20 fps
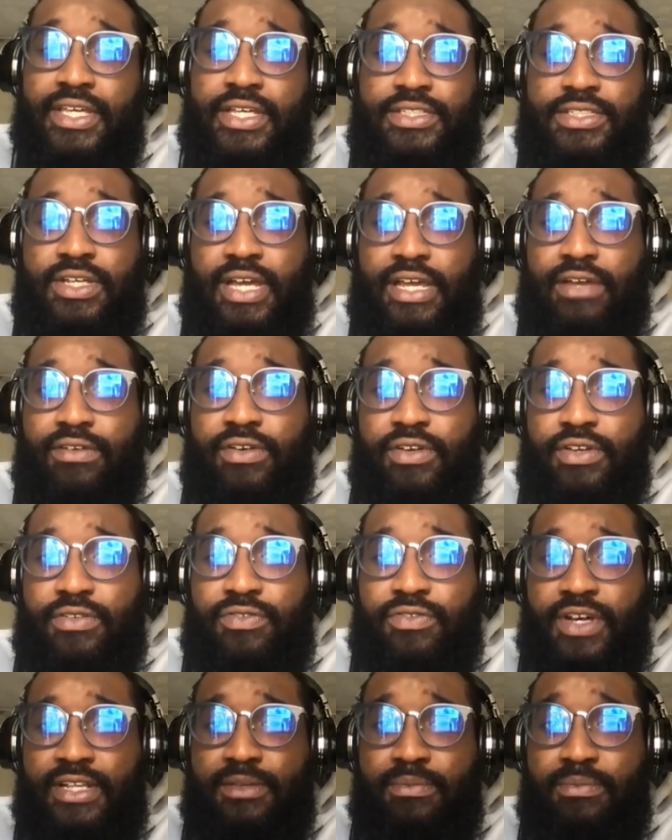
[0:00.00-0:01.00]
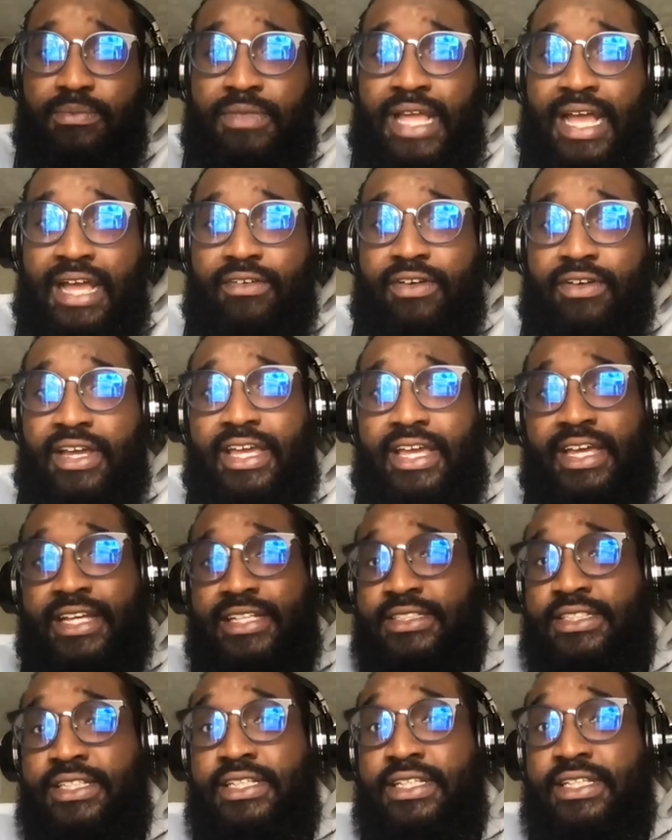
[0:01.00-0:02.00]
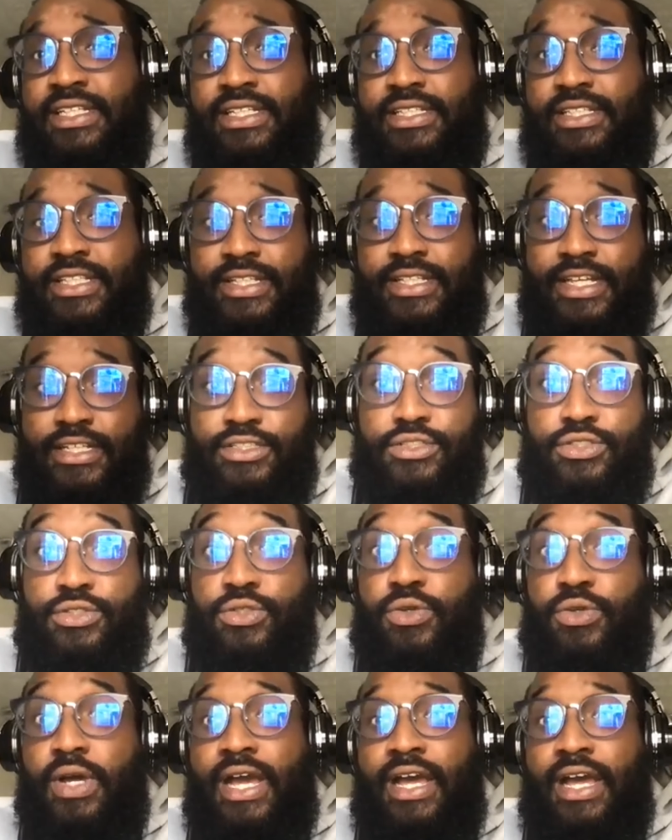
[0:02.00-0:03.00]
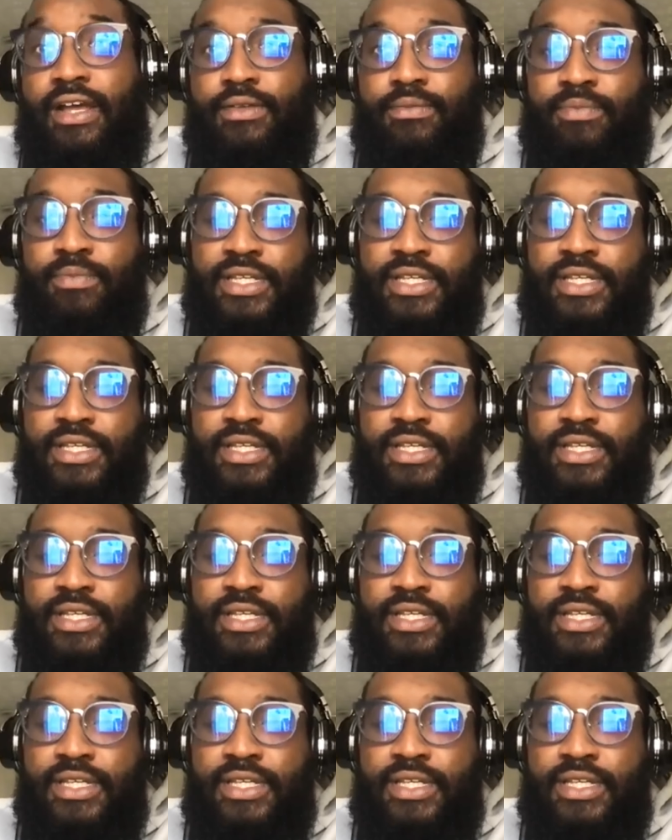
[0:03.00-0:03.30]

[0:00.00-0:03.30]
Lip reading: So I really find them not like exceed anything that's too high